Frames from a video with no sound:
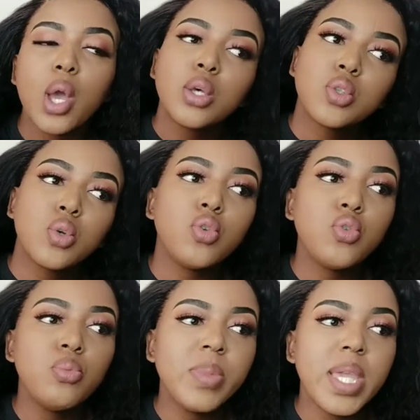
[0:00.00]
So
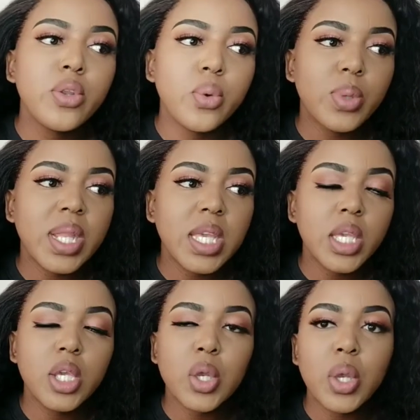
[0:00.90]
you may know that
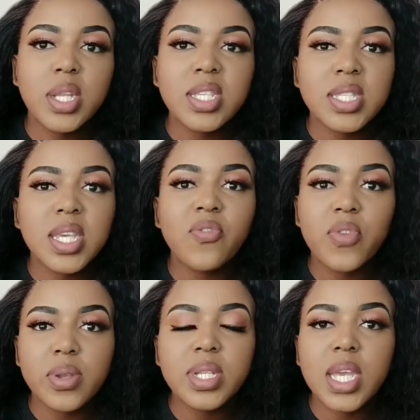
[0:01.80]
kinky curly is a
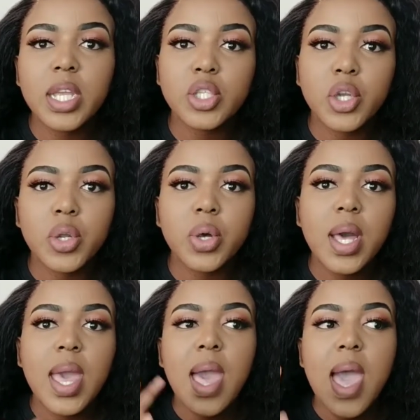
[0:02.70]
very tight curl,
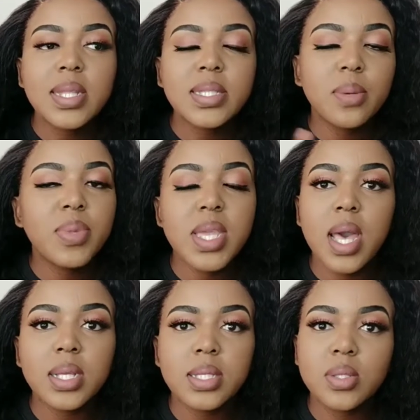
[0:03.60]
and somebody
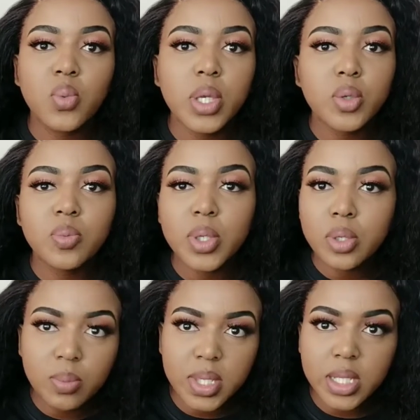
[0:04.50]
else's one could be
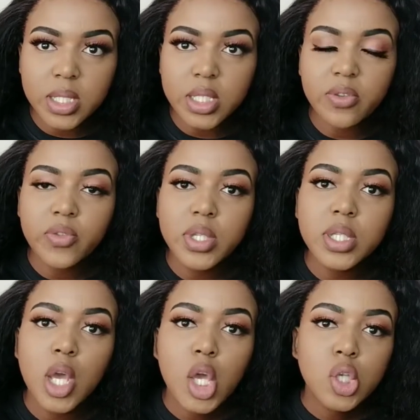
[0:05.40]
completely different.